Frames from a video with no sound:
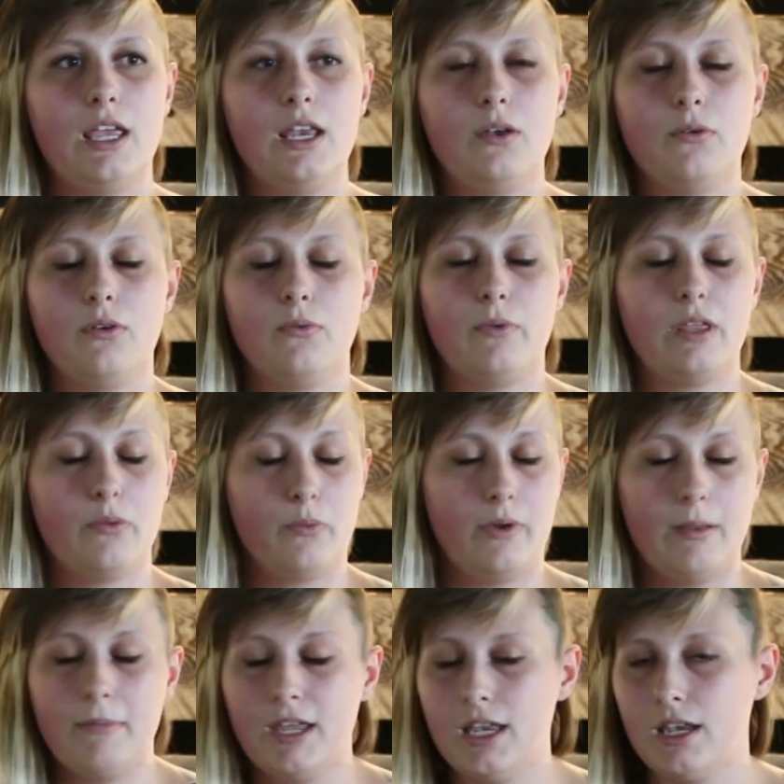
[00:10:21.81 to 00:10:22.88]
with
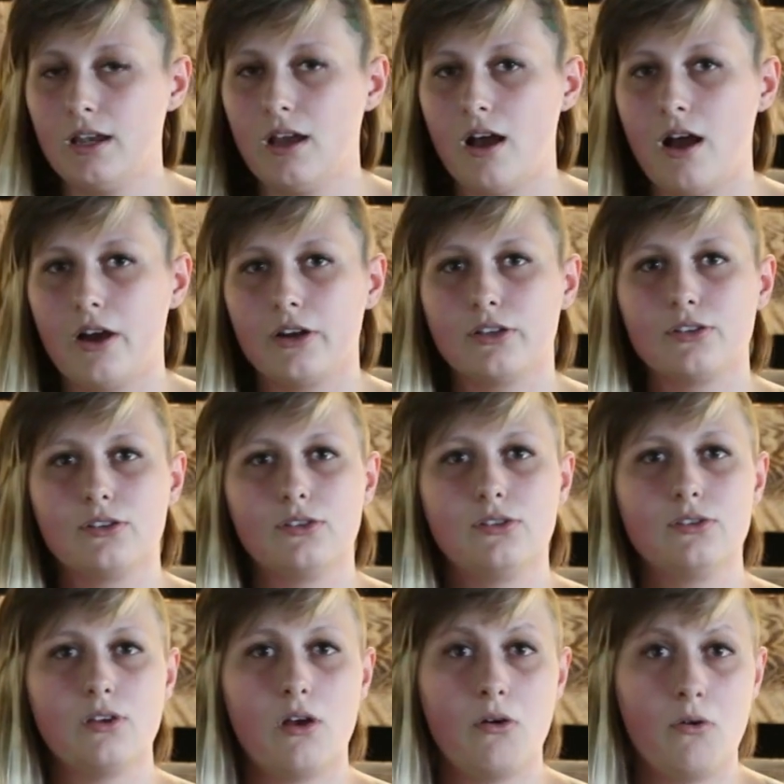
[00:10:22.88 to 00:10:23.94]
women are
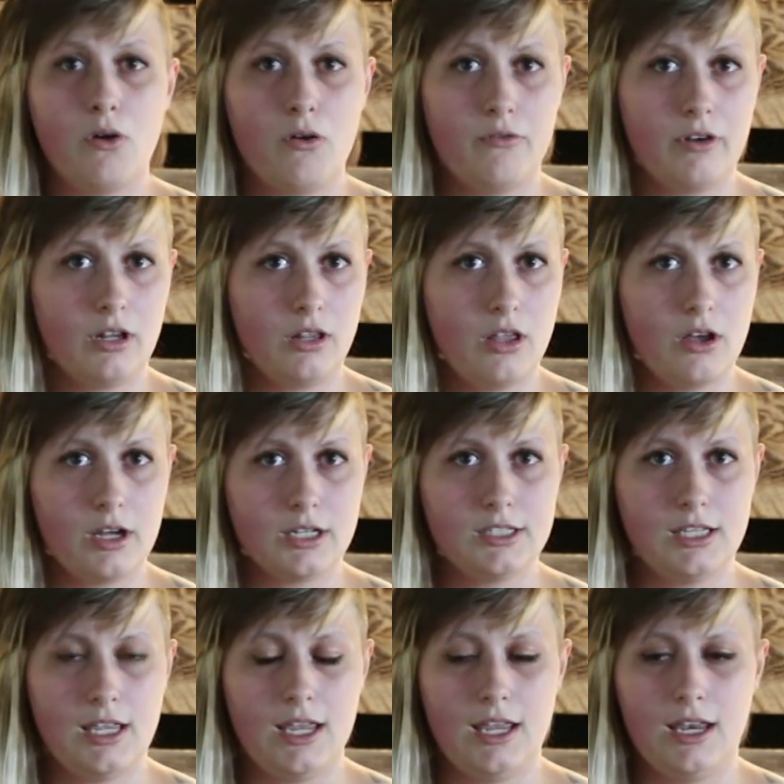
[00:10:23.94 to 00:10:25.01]
so
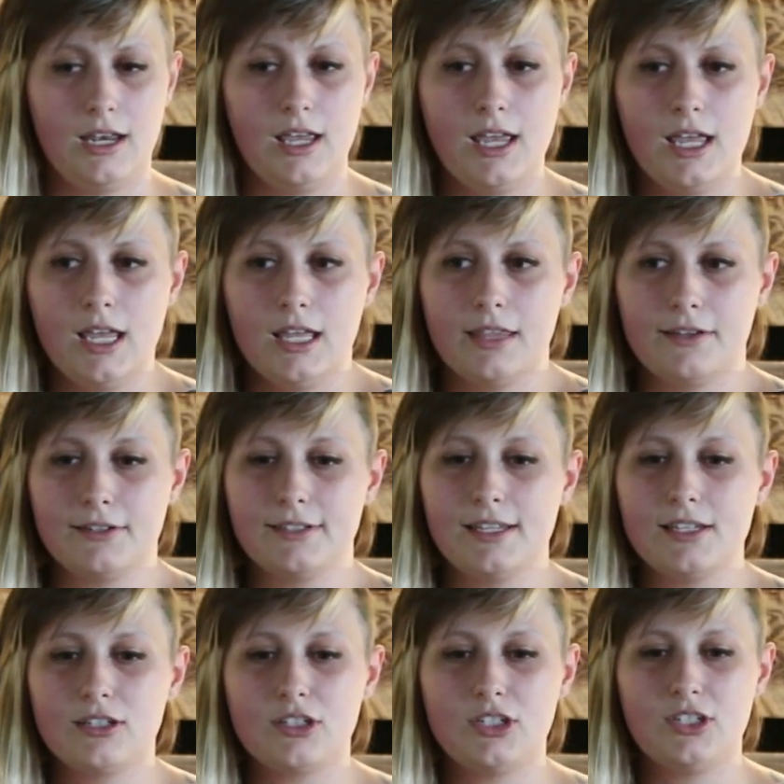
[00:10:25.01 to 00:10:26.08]
overlooked, and there's
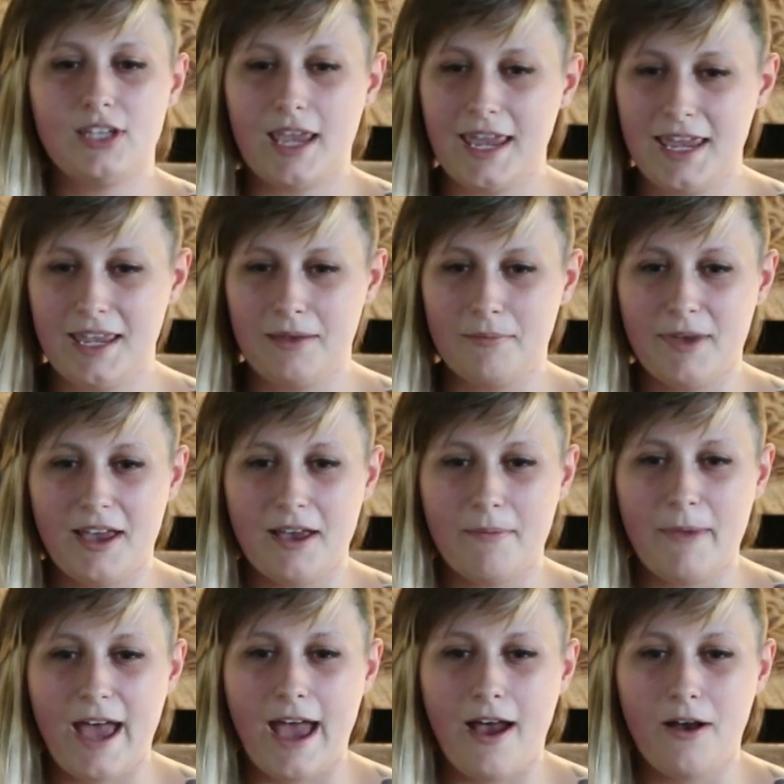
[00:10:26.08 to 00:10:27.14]
this shame
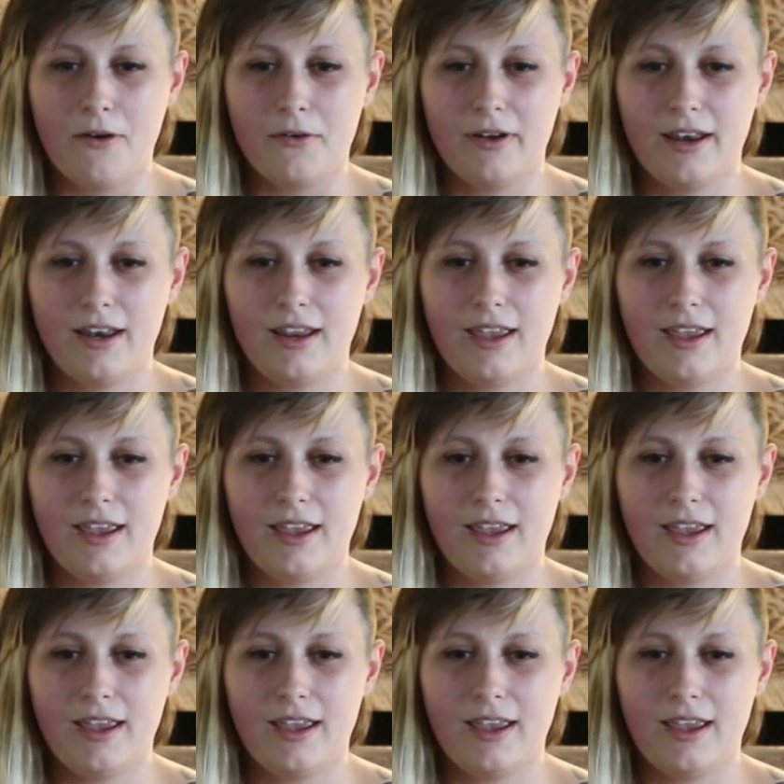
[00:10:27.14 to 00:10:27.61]
about